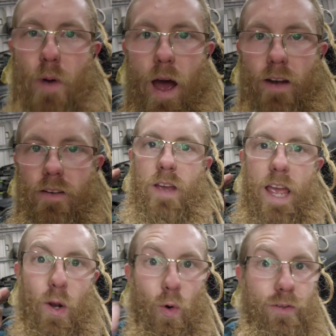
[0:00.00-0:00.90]
but
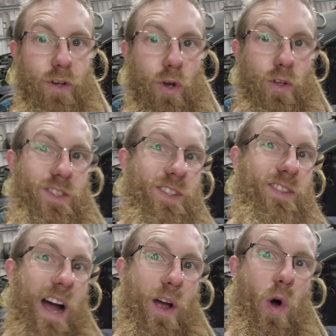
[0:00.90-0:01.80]
it also got
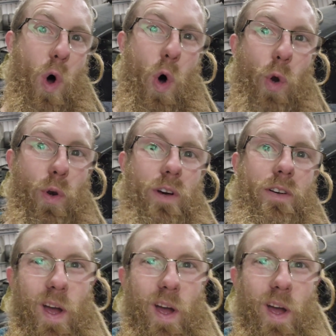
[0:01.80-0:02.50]
stuck on.